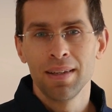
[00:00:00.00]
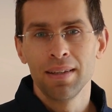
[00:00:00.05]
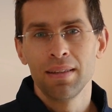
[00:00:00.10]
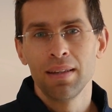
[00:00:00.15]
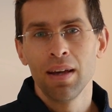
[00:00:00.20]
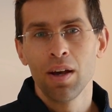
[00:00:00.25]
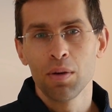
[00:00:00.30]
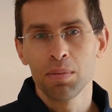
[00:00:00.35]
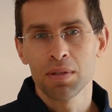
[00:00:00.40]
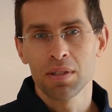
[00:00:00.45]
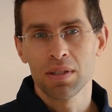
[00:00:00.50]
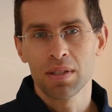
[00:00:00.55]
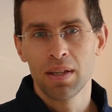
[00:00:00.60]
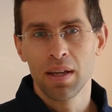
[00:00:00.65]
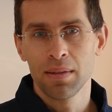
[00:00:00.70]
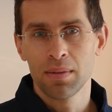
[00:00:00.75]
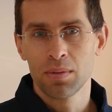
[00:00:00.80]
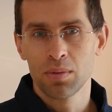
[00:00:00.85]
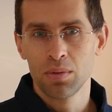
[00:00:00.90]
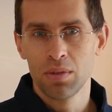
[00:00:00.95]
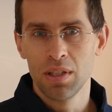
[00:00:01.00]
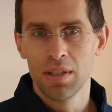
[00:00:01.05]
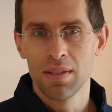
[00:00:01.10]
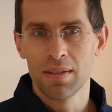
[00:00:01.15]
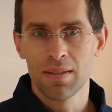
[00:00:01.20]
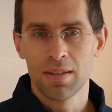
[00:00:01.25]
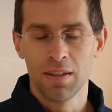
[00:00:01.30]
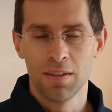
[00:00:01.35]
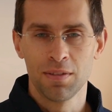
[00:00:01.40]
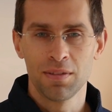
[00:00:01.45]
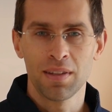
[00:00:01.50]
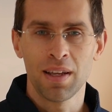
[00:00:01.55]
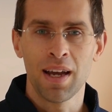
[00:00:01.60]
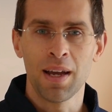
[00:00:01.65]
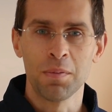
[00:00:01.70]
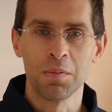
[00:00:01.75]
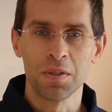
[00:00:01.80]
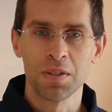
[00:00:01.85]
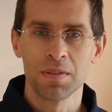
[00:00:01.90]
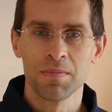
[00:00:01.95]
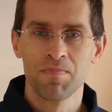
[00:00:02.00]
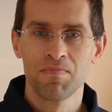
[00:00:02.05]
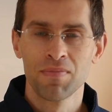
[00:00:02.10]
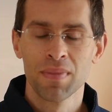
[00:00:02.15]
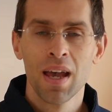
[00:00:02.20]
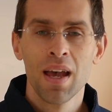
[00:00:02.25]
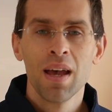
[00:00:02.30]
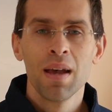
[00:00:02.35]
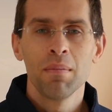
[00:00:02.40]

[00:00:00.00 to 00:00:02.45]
that helps us get through these tough times.